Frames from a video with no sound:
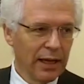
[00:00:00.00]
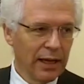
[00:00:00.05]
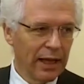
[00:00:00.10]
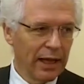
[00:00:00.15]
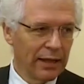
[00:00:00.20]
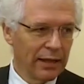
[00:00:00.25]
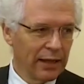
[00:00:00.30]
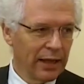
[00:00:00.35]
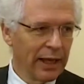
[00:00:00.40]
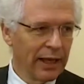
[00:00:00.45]

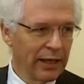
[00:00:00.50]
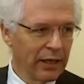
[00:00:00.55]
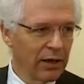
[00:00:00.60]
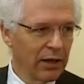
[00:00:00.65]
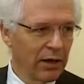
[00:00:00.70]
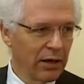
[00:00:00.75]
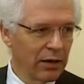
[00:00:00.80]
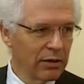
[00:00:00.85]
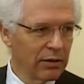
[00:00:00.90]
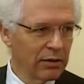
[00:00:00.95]
and they
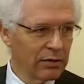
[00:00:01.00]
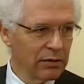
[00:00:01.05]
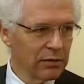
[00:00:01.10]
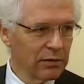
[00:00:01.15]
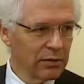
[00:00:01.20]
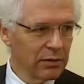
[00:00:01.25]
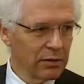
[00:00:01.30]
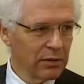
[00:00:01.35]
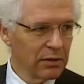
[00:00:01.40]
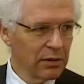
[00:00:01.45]
can't
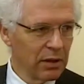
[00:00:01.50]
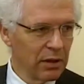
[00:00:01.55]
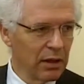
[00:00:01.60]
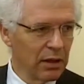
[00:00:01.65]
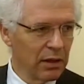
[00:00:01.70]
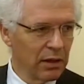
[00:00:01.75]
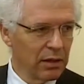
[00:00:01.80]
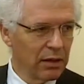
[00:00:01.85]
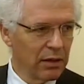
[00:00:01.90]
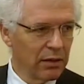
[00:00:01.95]

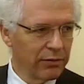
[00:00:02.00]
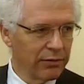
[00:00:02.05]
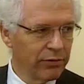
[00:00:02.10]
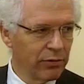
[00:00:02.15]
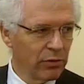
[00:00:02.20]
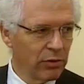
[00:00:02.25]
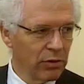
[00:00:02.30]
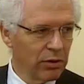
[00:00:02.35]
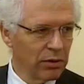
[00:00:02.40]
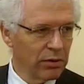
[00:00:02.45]
Uh,
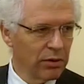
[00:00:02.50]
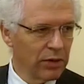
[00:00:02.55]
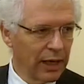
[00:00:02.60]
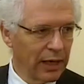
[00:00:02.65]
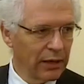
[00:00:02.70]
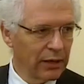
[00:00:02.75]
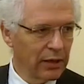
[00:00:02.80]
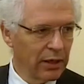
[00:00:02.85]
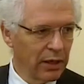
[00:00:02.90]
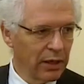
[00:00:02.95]
afford
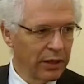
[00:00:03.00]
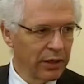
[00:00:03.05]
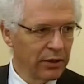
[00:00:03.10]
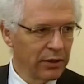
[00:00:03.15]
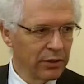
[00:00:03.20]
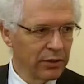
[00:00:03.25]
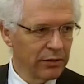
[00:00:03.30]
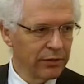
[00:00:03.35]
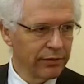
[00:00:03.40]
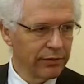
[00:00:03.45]
that
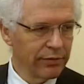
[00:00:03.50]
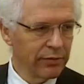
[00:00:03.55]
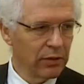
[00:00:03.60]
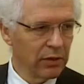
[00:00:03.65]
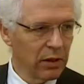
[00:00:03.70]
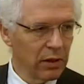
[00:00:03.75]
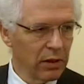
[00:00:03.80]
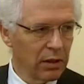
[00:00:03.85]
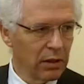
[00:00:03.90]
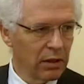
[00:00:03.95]
kind of
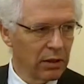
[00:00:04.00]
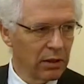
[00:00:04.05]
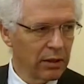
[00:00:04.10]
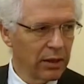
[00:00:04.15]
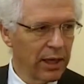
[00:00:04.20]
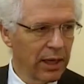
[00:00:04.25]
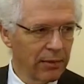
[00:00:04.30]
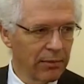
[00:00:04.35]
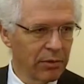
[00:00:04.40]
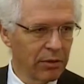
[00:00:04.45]
uh,
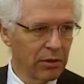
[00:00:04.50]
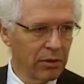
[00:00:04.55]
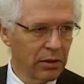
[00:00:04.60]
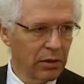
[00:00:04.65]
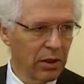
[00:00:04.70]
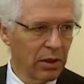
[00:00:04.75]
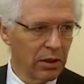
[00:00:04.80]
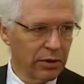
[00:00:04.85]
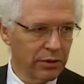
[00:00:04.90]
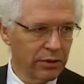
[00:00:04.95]
capital
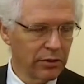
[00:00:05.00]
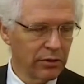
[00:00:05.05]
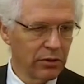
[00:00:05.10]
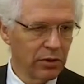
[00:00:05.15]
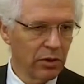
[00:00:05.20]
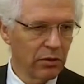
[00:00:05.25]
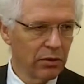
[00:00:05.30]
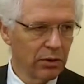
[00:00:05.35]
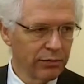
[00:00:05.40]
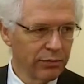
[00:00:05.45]
cost.
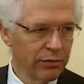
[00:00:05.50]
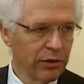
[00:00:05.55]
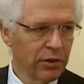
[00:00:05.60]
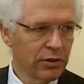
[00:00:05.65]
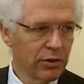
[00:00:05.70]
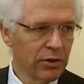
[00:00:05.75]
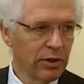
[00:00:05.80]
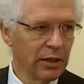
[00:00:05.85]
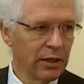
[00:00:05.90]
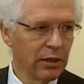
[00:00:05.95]
So the
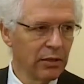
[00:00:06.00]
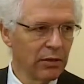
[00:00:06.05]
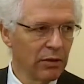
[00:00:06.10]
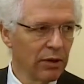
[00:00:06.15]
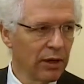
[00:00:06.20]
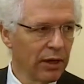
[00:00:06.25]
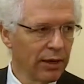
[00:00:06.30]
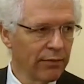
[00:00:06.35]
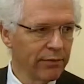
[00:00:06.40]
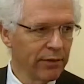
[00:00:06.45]
first thing
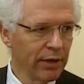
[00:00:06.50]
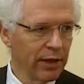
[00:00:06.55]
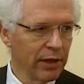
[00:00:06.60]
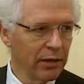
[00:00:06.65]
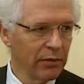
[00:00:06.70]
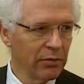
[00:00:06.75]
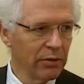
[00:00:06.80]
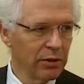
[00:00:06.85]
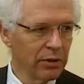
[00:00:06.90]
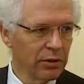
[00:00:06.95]
you have
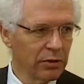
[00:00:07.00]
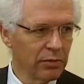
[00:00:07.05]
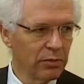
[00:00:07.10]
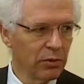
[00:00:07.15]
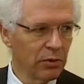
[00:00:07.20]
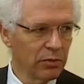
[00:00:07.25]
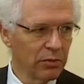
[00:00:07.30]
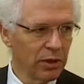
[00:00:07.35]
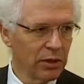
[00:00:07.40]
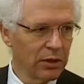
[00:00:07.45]
there with the
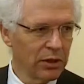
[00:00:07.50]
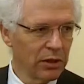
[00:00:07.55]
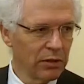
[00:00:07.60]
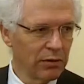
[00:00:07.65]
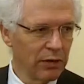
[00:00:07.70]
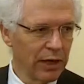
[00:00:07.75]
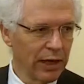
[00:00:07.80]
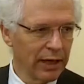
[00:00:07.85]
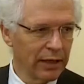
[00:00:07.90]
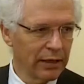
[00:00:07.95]
small
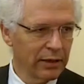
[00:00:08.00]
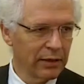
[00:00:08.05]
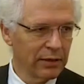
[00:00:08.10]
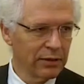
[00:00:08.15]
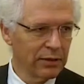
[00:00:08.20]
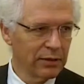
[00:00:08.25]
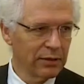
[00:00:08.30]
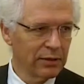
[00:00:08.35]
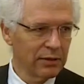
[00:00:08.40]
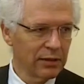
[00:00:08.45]
modular
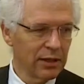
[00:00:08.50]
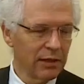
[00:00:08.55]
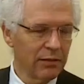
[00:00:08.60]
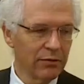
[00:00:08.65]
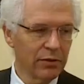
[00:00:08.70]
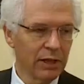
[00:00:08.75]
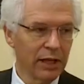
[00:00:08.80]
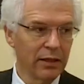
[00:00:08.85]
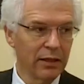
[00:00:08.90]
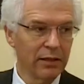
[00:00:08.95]
reactors is, instead
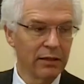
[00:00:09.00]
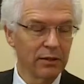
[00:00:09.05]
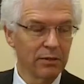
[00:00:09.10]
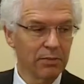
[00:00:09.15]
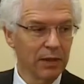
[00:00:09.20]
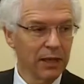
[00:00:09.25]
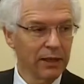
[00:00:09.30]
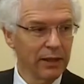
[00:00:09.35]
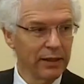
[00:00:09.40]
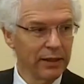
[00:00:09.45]
of sending,
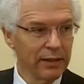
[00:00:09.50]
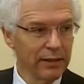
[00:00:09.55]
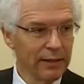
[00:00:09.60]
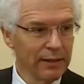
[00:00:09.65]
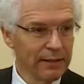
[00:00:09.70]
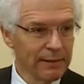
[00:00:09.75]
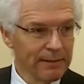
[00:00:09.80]
spending